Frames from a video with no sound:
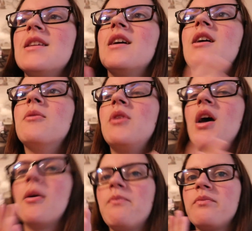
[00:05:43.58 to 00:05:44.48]
um,
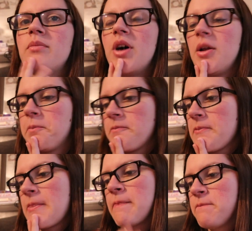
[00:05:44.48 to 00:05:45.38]
yeah, but
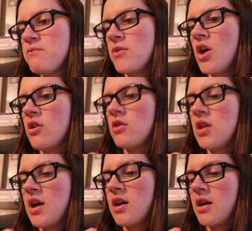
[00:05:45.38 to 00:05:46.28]
other
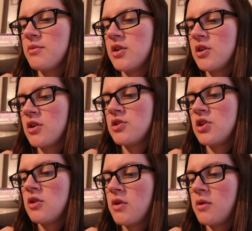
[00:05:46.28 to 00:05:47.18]
than that, I'm going to
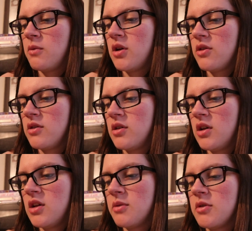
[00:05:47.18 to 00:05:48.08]
continue on with
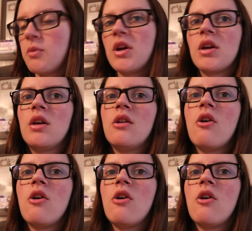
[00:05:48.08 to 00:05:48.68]
Kingdom of the Wicked.